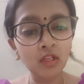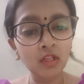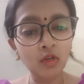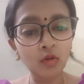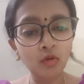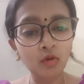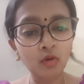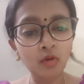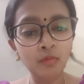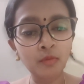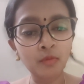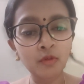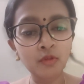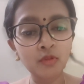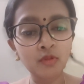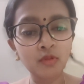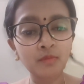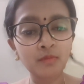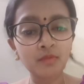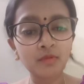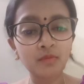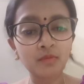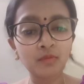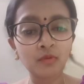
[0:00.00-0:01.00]

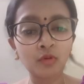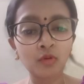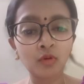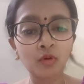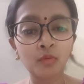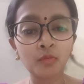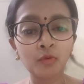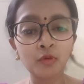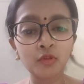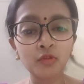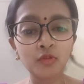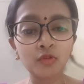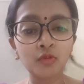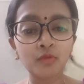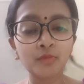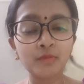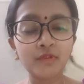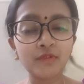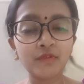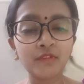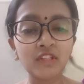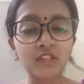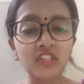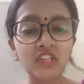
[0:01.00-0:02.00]
chromosomes
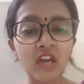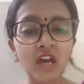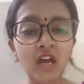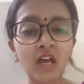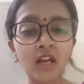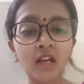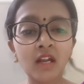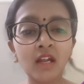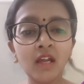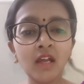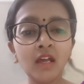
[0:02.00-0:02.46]
which are